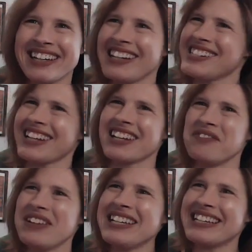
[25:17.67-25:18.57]
And he's like,
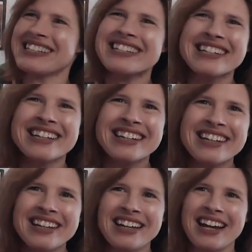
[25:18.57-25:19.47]
convenient.
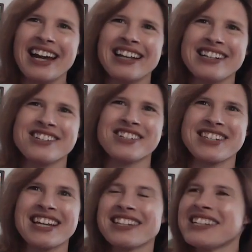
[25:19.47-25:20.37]
And then she's
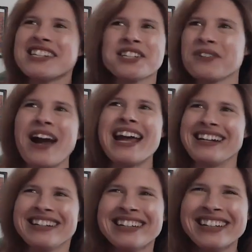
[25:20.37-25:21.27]
like, this is great.